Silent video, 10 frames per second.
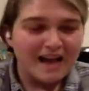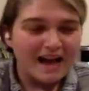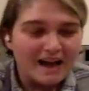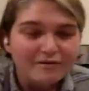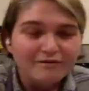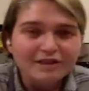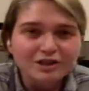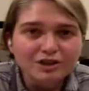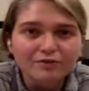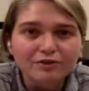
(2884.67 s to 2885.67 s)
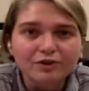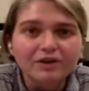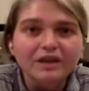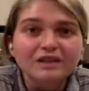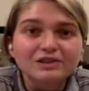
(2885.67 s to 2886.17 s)
And finish off the
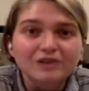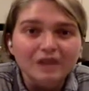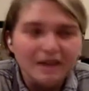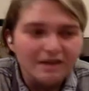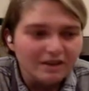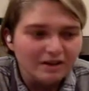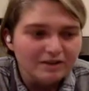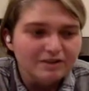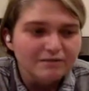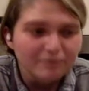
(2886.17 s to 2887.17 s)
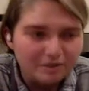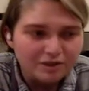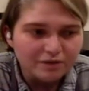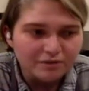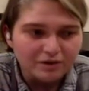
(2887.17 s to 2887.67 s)
cooking together. Because if you
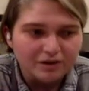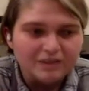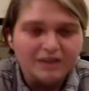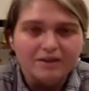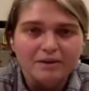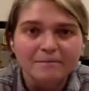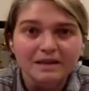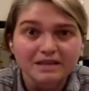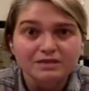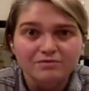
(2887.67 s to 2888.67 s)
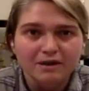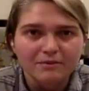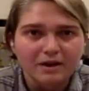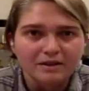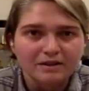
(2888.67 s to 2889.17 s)
finish off the cooking together, it mixes really
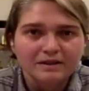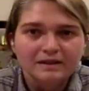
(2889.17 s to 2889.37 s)
well.